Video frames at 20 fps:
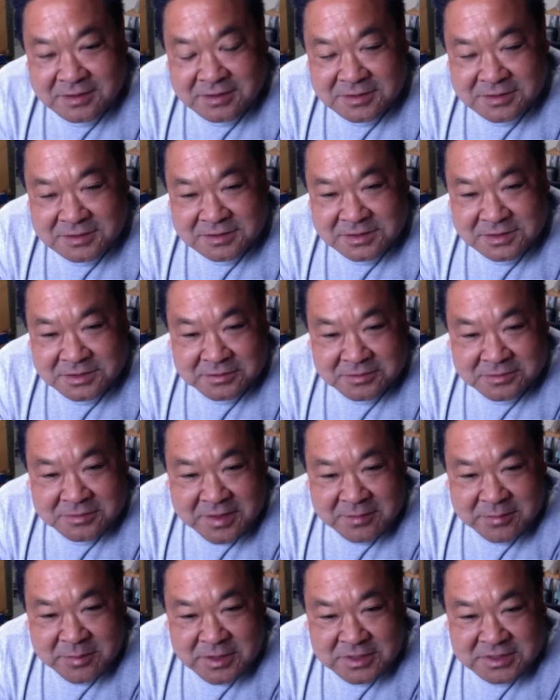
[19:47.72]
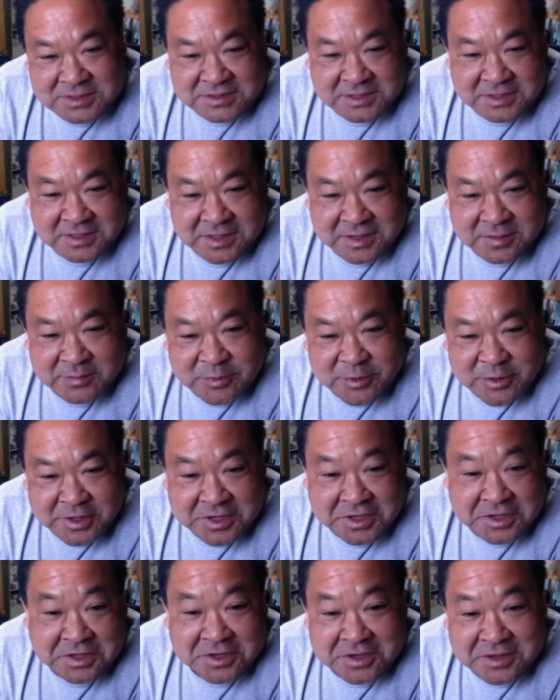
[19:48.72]
So they've been selling pretty
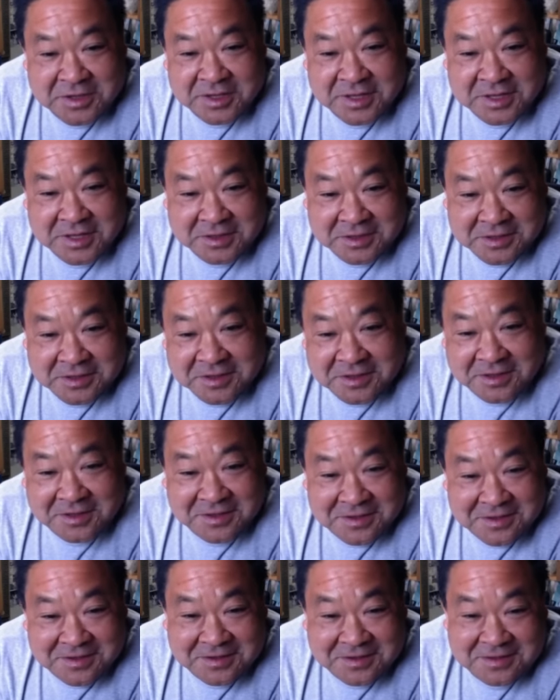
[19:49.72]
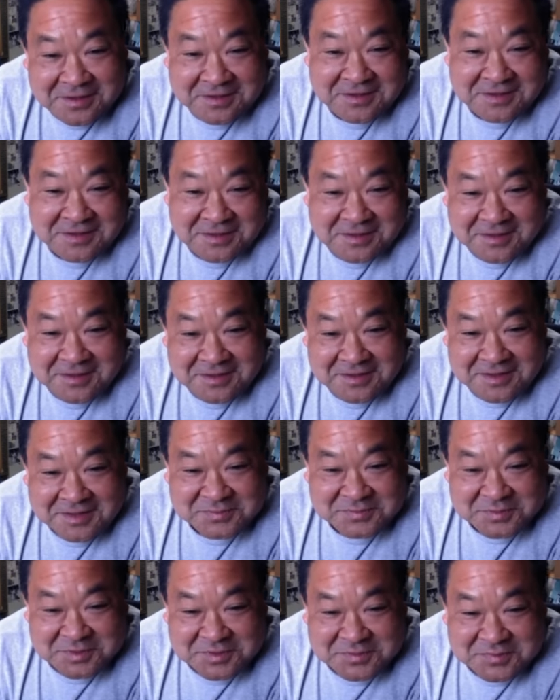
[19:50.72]
good lately. It's
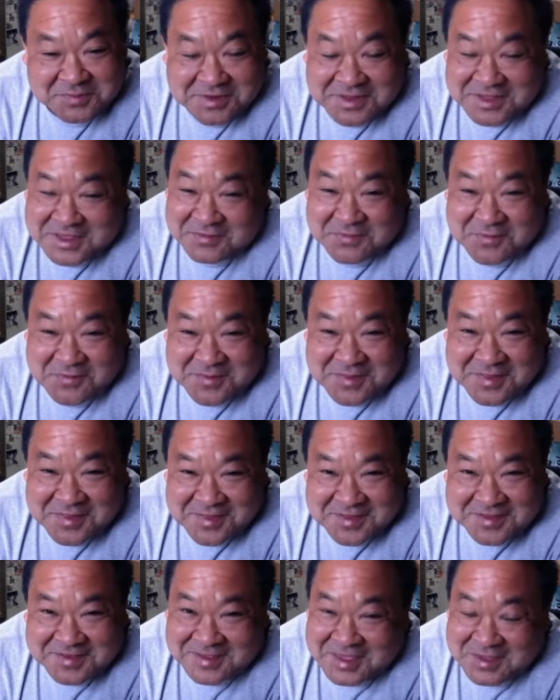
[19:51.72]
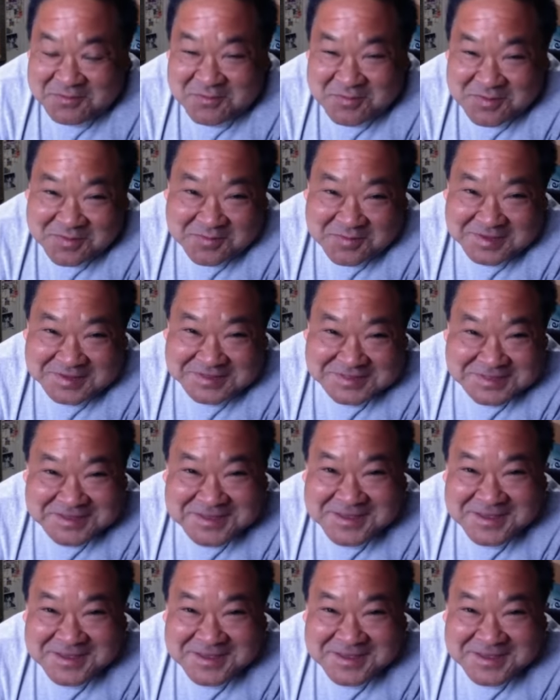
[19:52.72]
what's been keeping me busy.